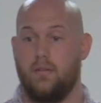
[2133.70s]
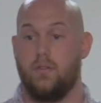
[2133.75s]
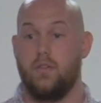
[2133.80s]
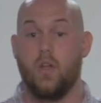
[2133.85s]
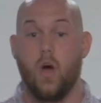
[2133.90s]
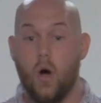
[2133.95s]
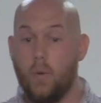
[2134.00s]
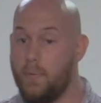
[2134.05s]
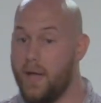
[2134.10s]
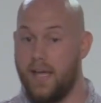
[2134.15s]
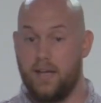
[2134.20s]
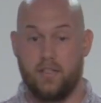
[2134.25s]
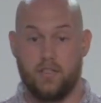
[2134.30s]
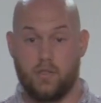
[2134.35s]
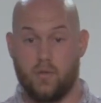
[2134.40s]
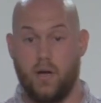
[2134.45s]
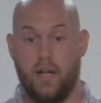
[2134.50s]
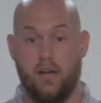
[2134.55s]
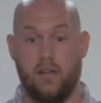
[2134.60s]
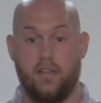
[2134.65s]
No man
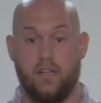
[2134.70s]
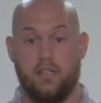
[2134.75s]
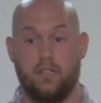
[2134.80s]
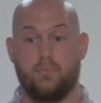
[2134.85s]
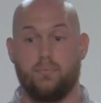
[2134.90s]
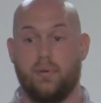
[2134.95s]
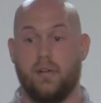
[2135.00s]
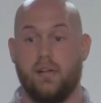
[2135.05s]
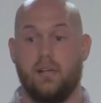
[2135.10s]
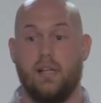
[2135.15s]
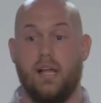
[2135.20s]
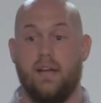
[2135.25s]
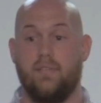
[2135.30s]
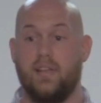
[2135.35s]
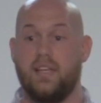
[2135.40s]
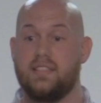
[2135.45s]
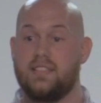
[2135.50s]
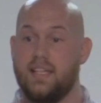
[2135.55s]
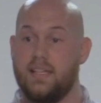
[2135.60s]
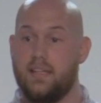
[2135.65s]
is greater than his prayer
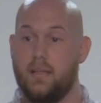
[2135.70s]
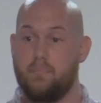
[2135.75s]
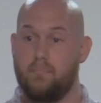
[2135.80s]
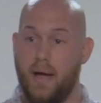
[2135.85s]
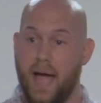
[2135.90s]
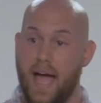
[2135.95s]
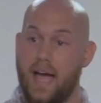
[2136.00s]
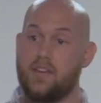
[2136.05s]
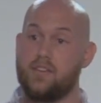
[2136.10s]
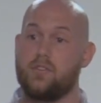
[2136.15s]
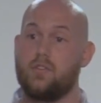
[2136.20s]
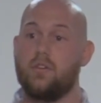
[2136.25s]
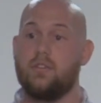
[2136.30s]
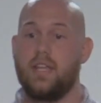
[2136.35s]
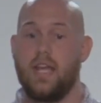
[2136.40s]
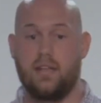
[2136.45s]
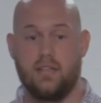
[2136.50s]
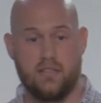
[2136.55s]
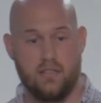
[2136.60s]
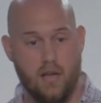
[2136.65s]
life. He said, the pastor
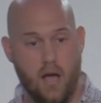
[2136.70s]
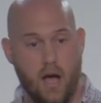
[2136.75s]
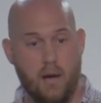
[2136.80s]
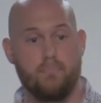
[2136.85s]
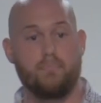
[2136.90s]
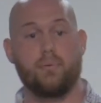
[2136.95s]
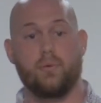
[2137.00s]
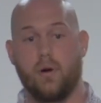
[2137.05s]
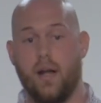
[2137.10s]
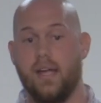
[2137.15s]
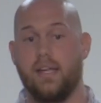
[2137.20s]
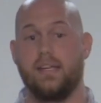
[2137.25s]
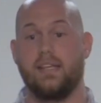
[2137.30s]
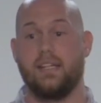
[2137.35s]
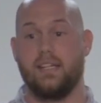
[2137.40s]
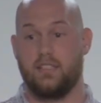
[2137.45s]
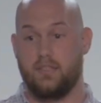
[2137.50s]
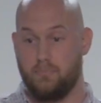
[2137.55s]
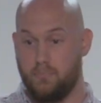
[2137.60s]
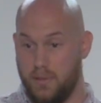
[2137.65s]
that is not
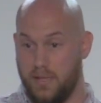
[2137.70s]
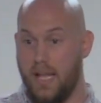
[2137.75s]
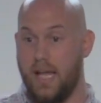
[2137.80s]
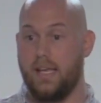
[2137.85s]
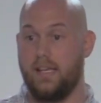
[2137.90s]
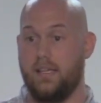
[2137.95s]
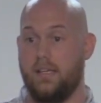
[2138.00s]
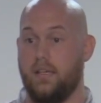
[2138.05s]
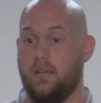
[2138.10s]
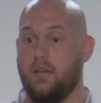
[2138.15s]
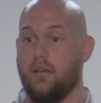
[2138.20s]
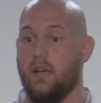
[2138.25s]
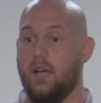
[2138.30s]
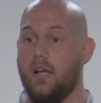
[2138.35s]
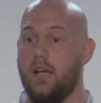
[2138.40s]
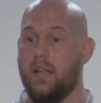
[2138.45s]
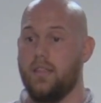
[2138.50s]
praying is playing.